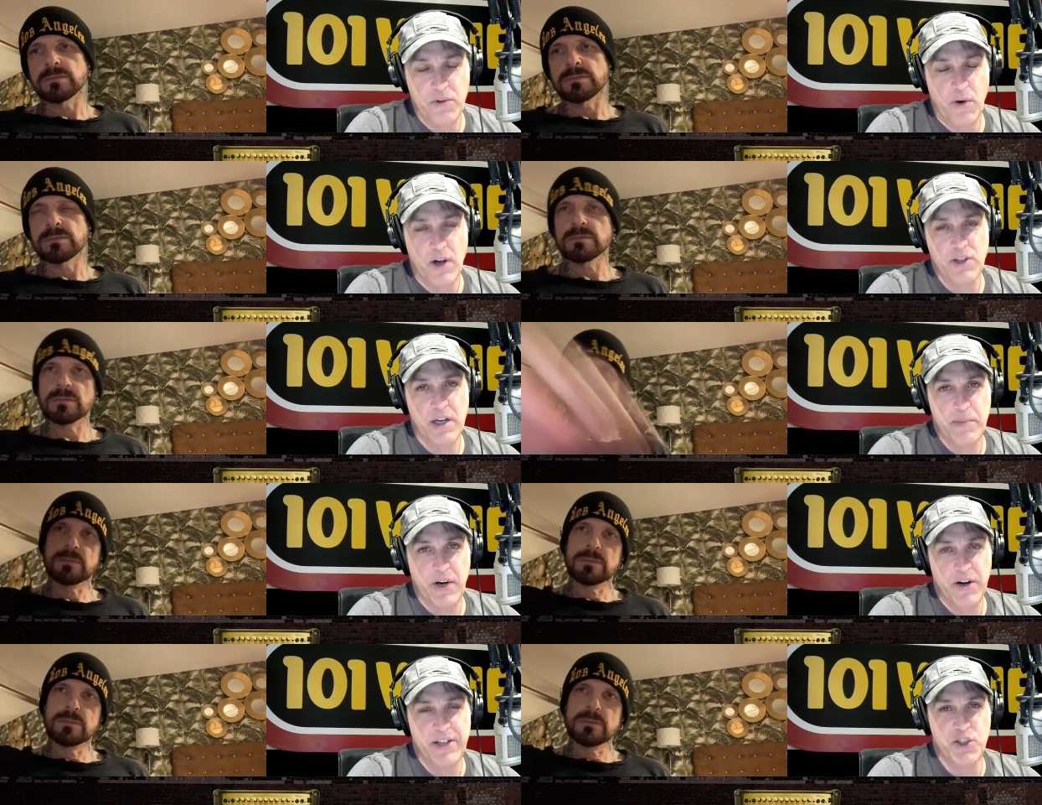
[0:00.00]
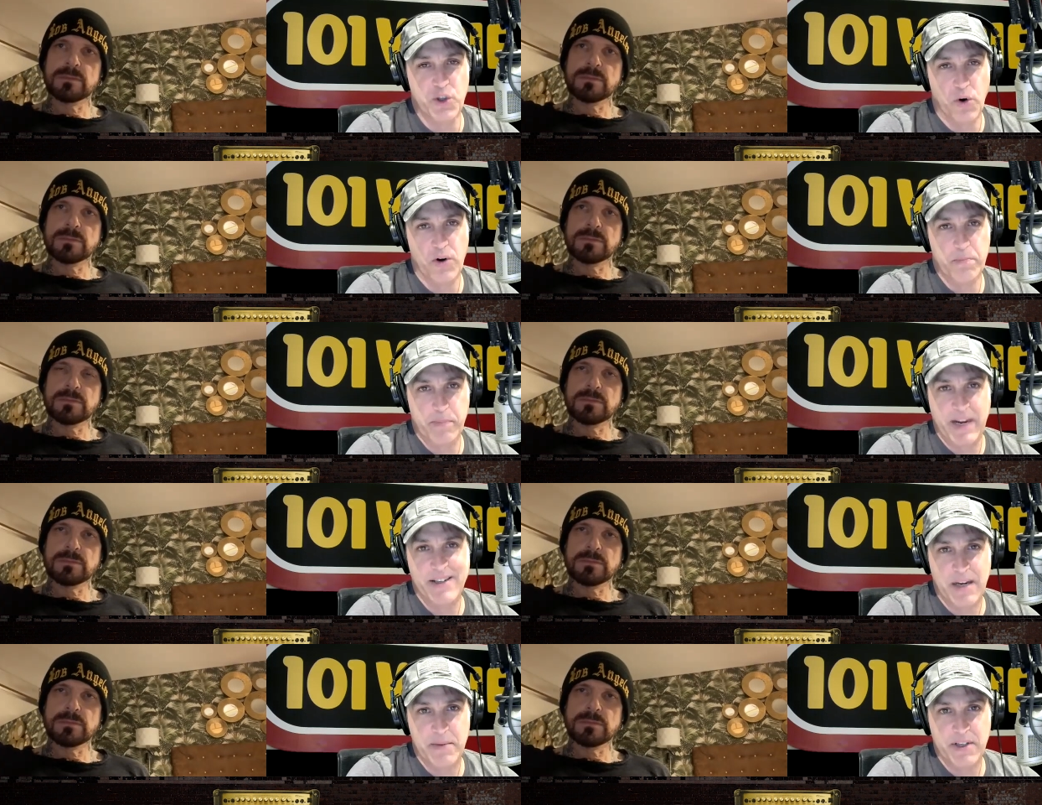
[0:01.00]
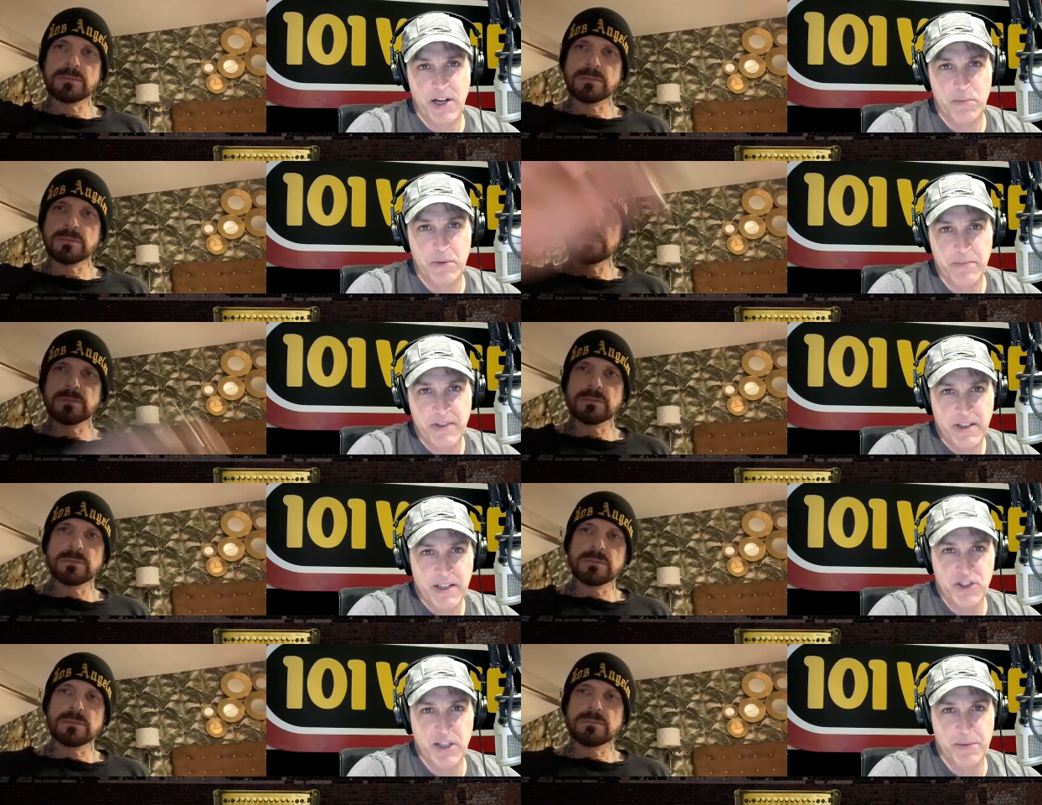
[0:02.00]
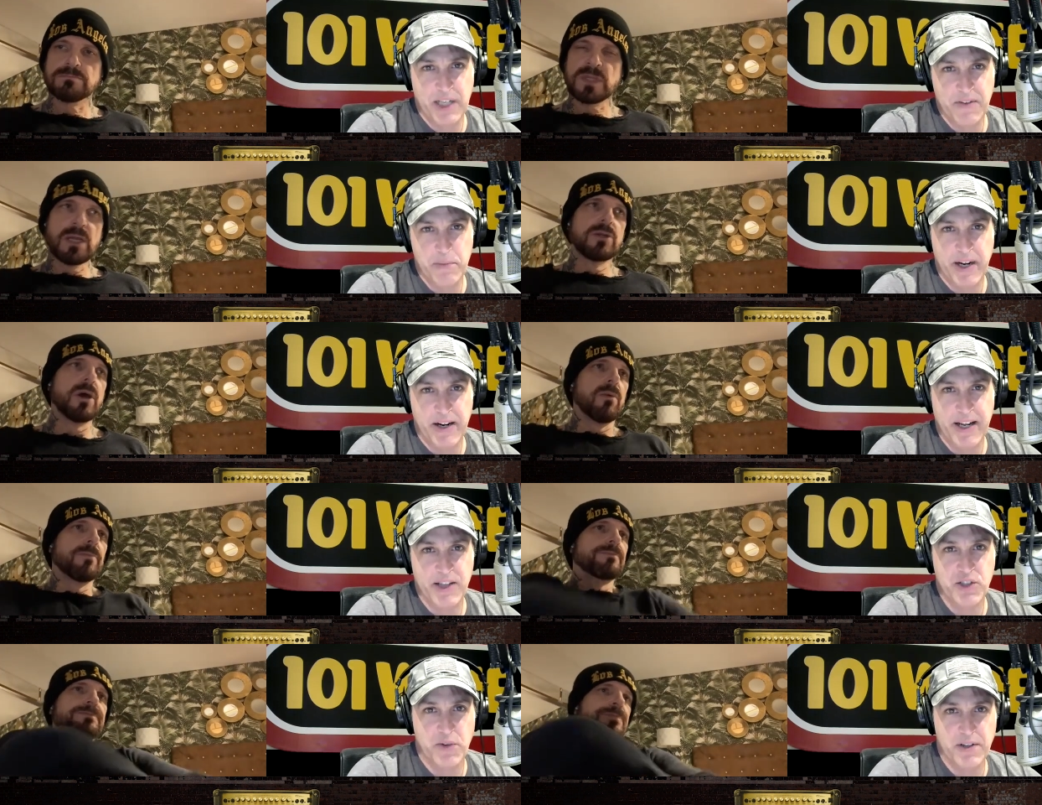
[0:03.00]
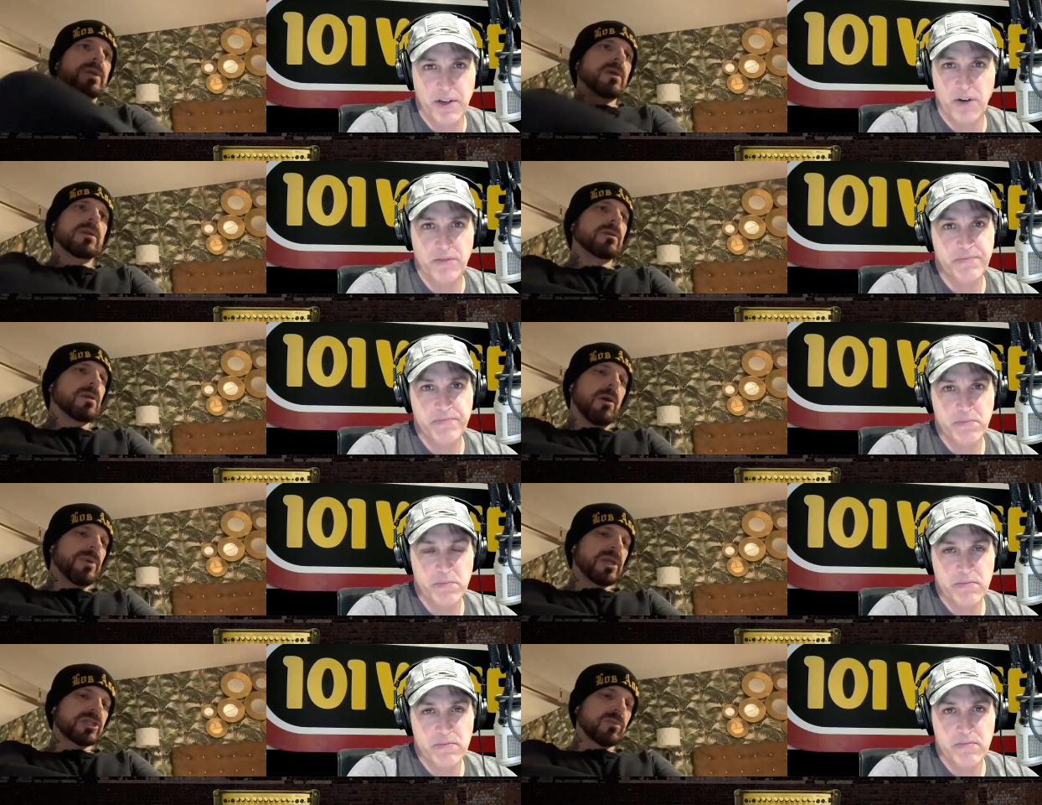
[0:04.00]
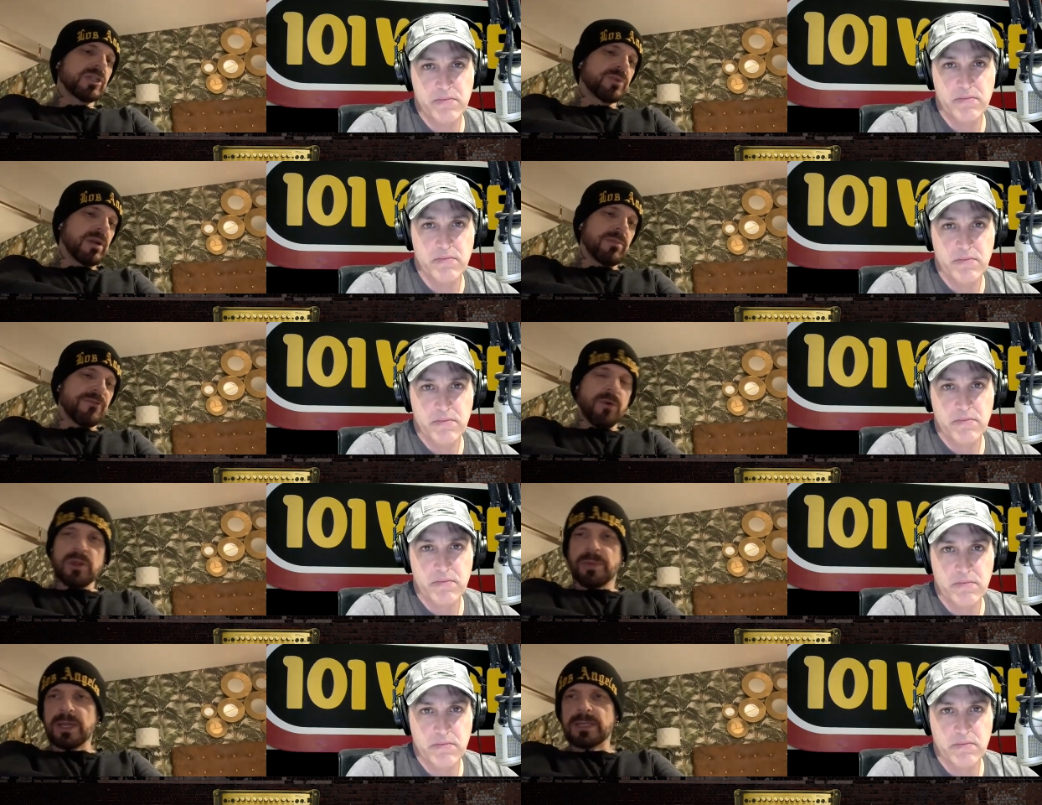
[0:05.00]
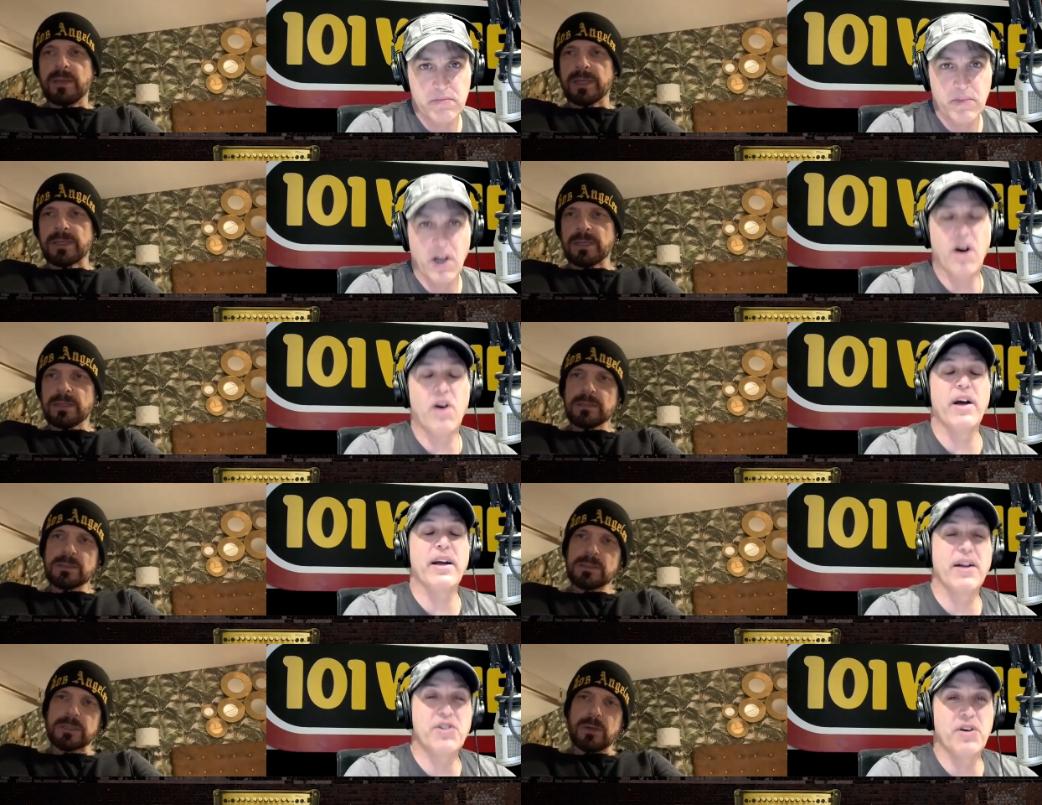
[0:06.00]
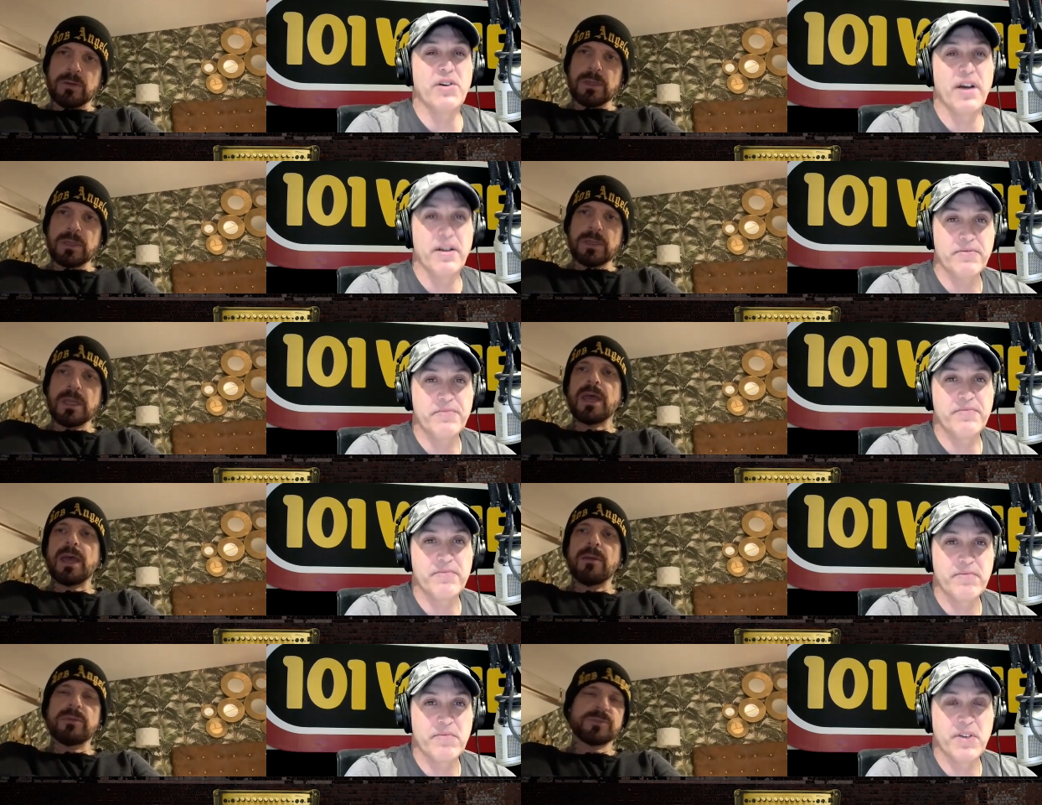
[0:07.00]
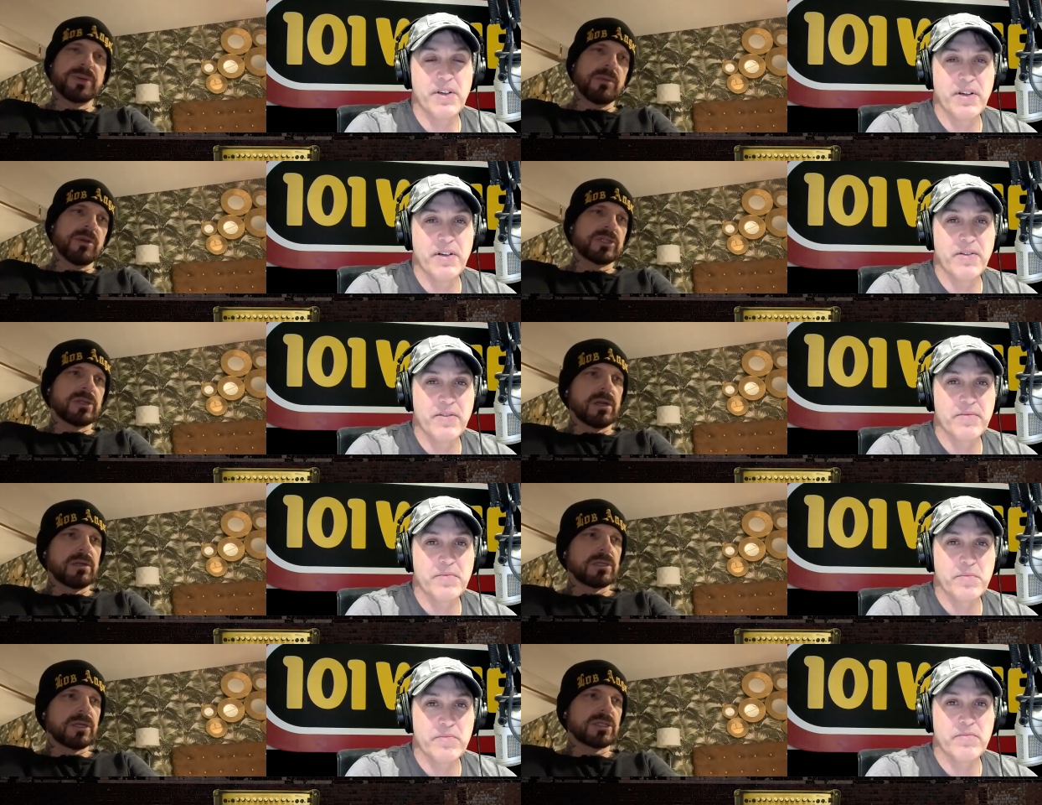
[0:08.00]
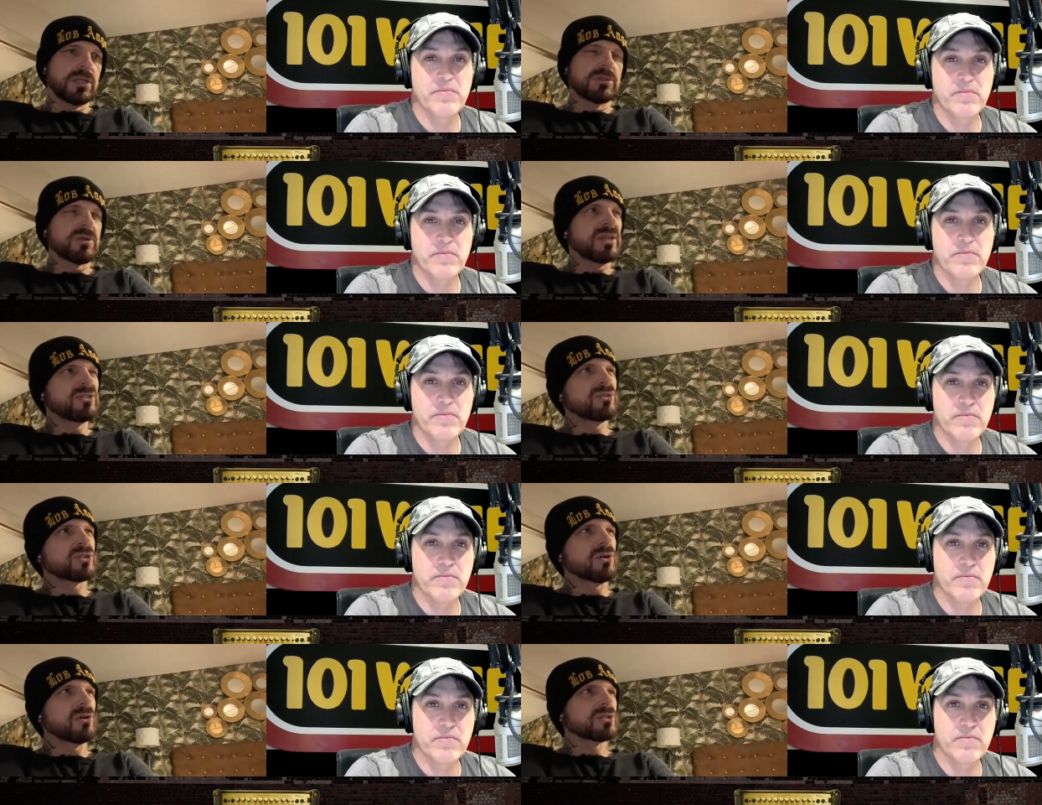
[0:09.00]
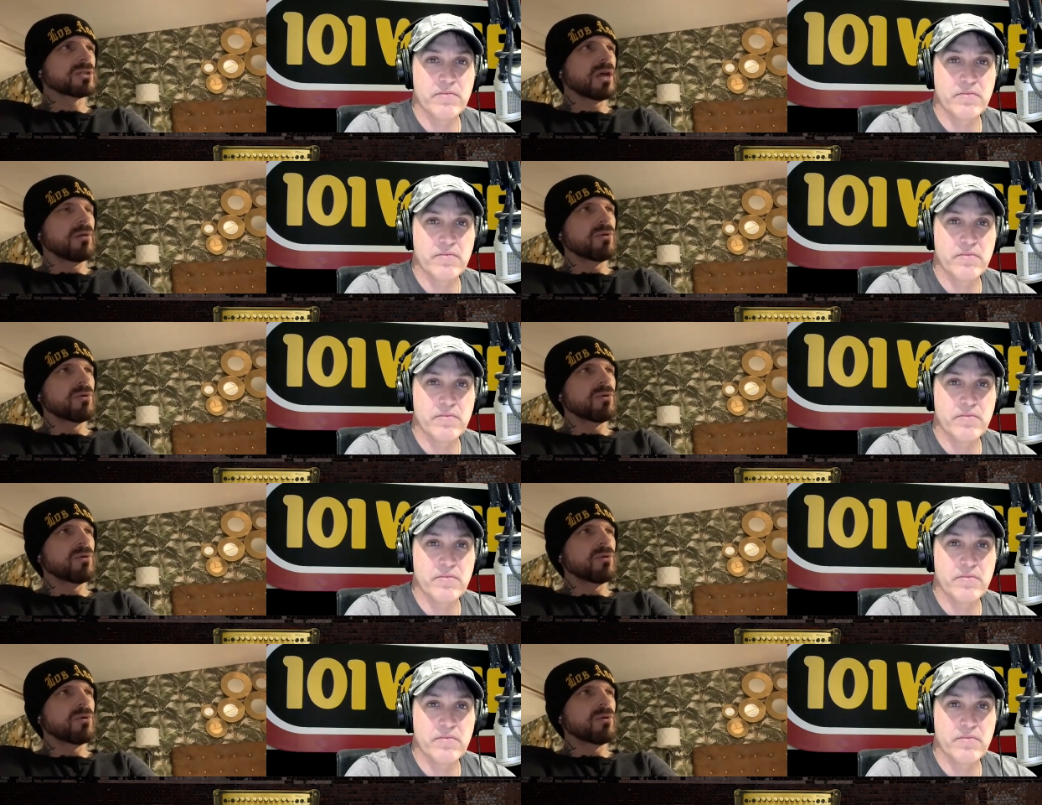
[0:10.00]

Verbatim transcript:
Speaker 1: the wrong side of paradise your pandemic album? It seems like every no, no,
Speaker 2: no, because it was written before the pandemic. Oh, I got you. okay, yeah, it was pretty much done and dusted. There was only two songs I